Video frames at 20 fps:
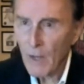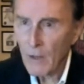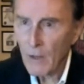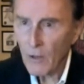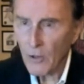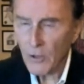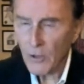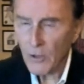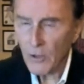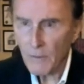
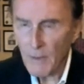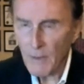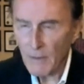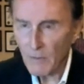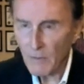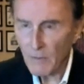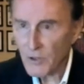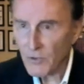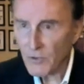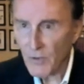Look at the
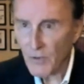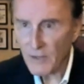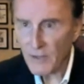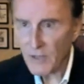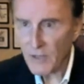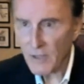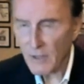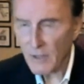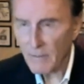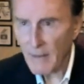people stressed
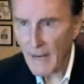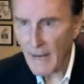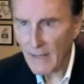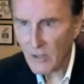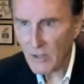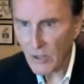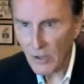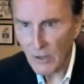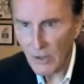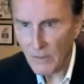to the
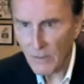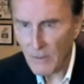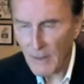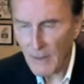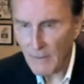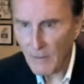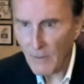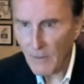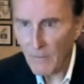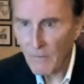max. Look at the
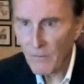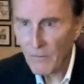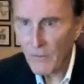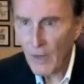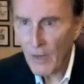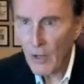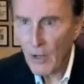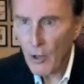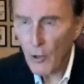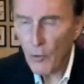people
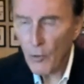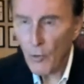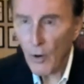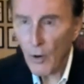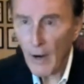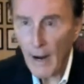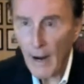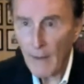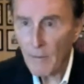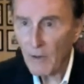who are
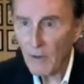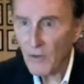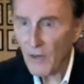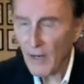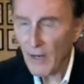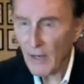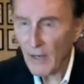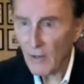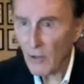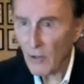
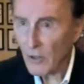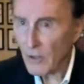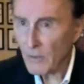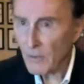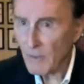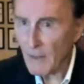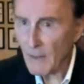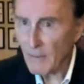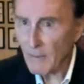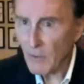apathetic. Look at the
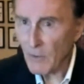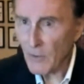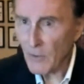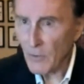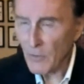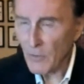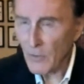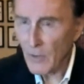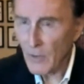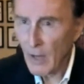people
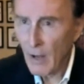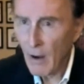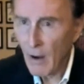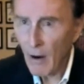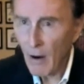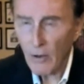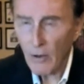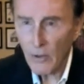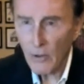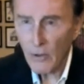who
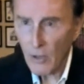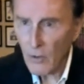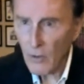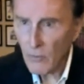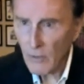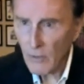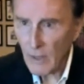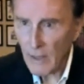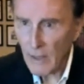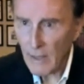are
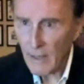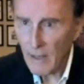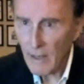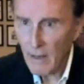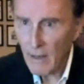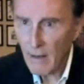lonely.